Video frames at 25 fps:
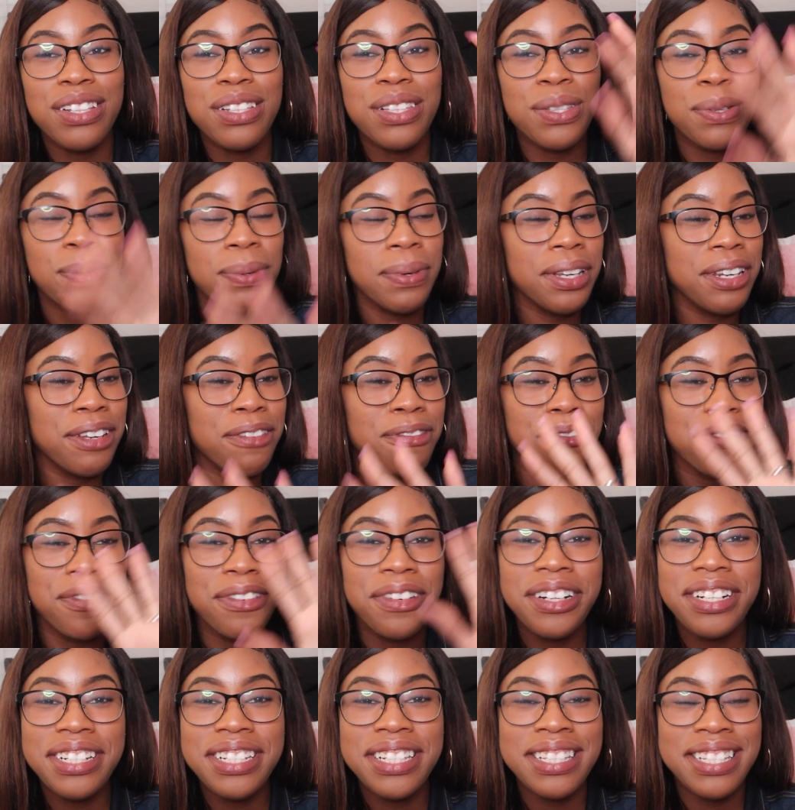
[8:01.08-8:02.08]

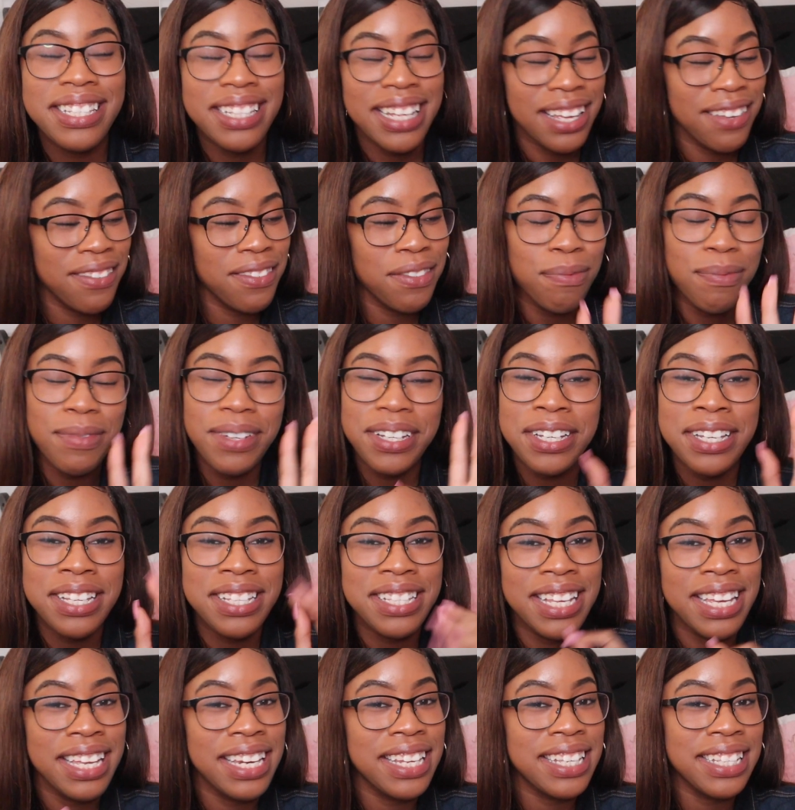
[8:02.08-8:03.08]
24/7,
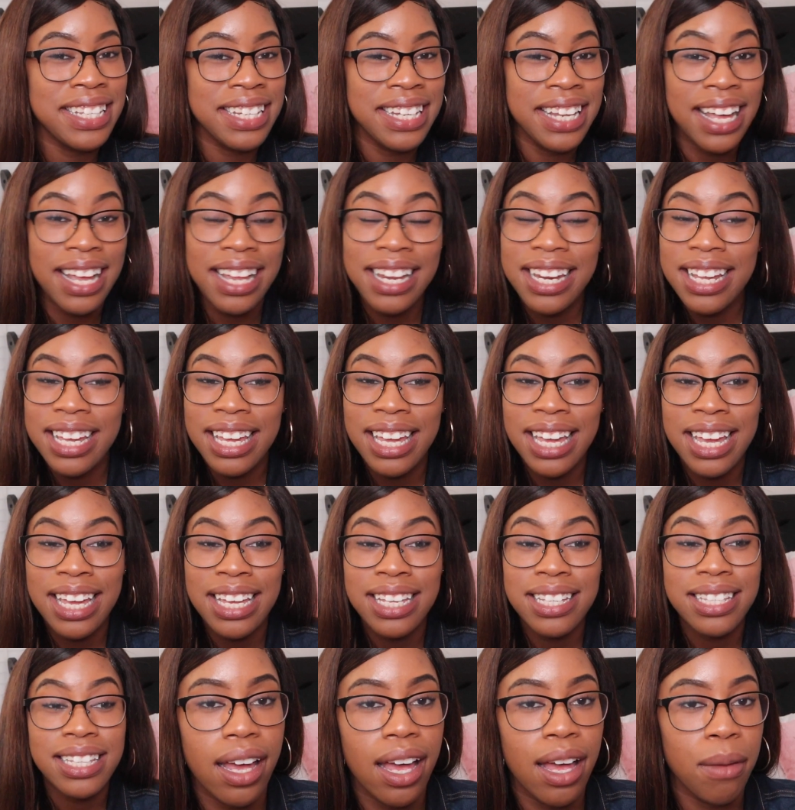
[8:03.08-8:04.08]
because that is not the
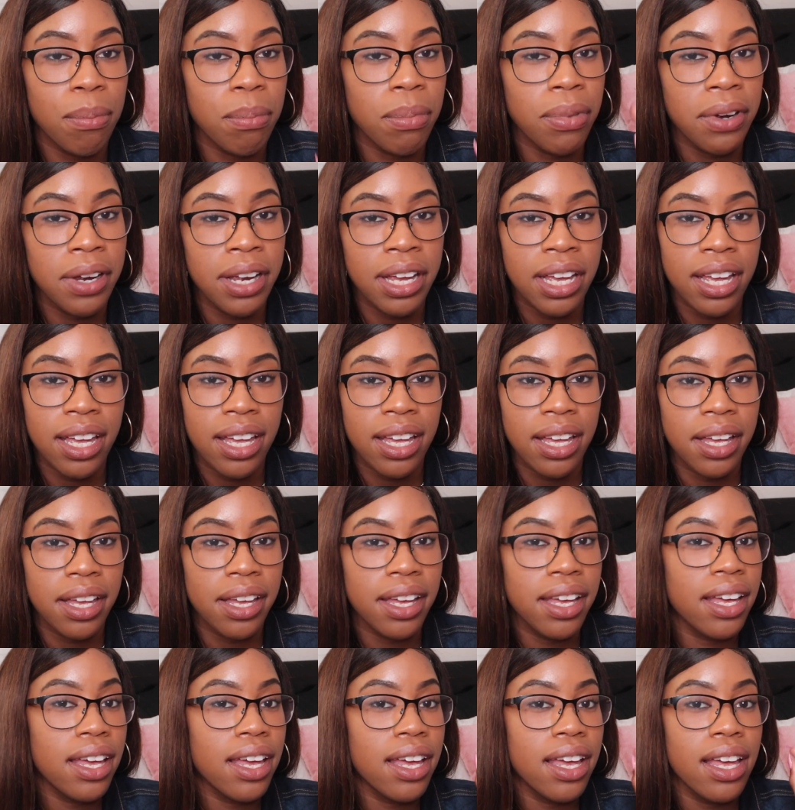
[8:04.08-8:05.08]
case. I pray,
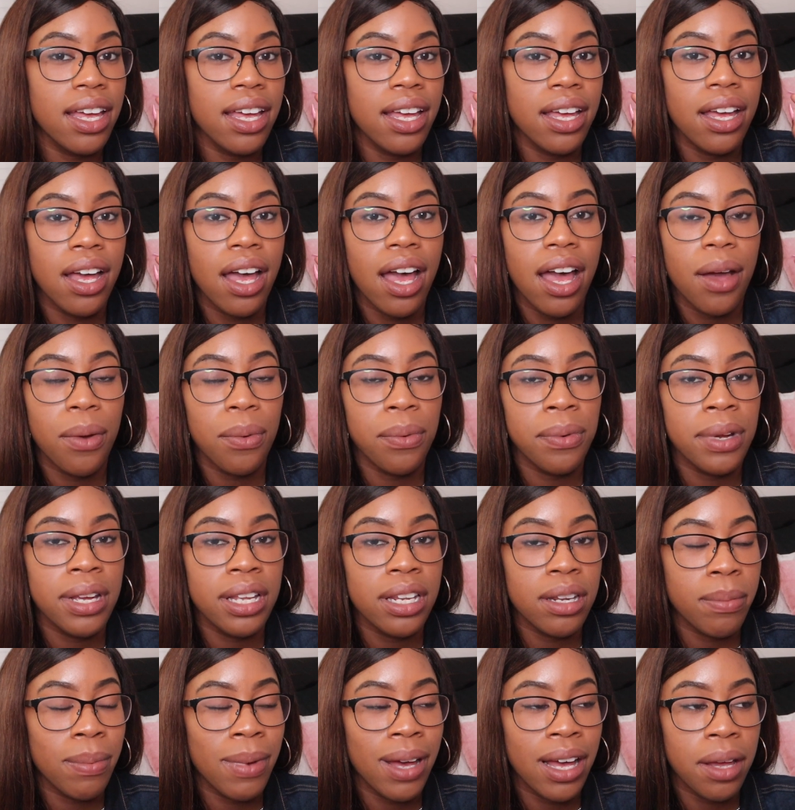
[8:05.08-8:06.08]

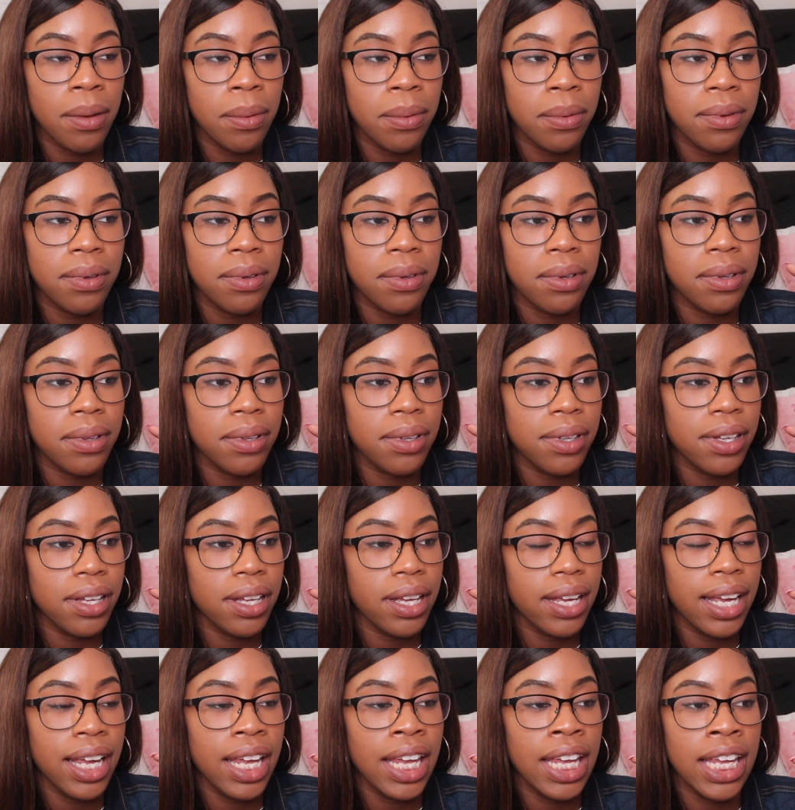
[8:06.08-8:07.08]
read the Bible,
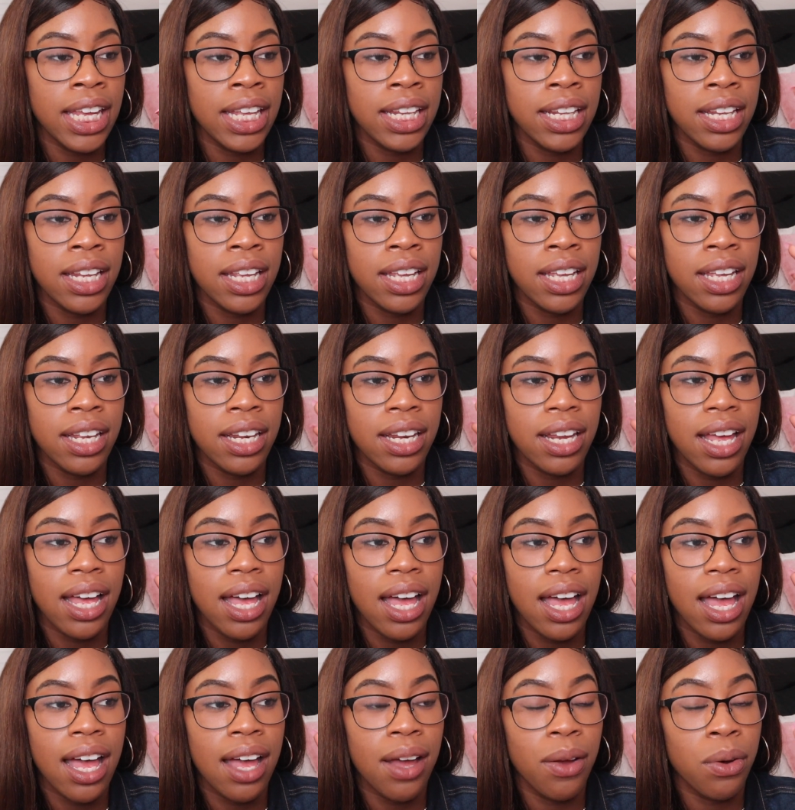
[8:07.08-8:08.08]
and then
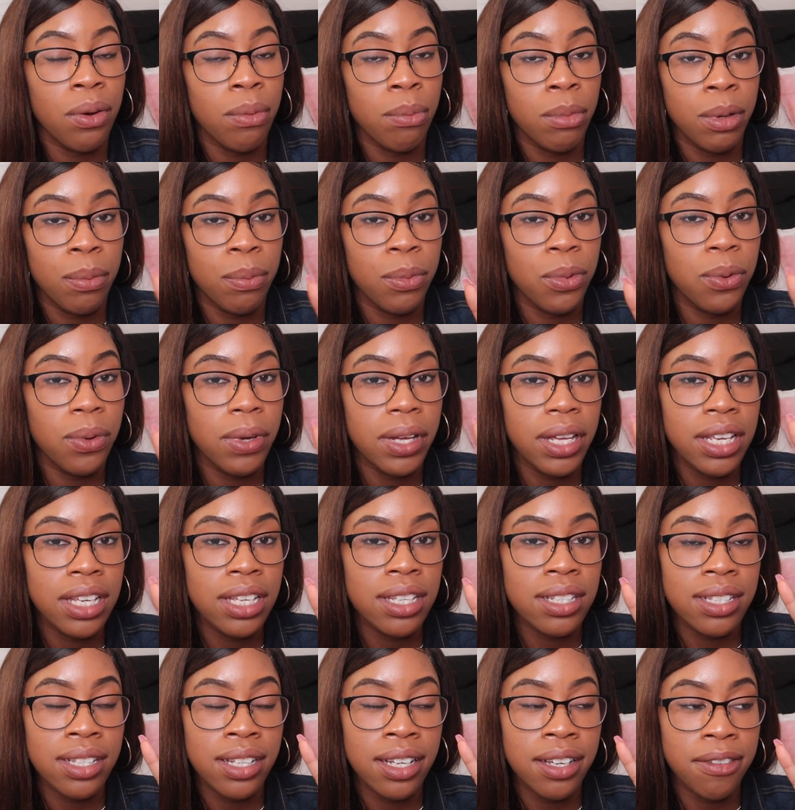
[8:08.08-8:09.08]
I remember what
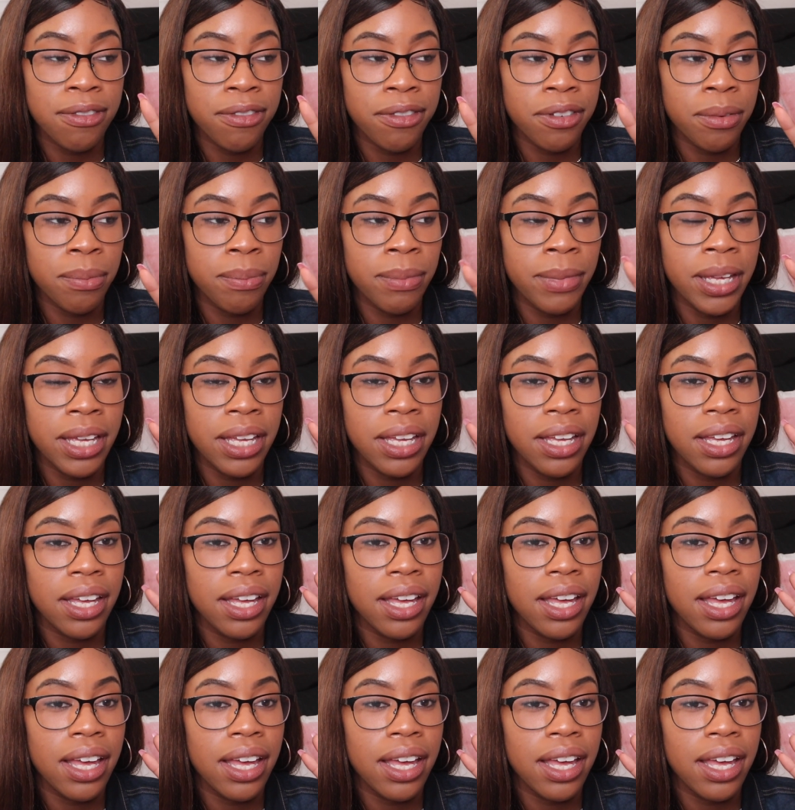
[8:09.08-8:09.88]
He's done for me,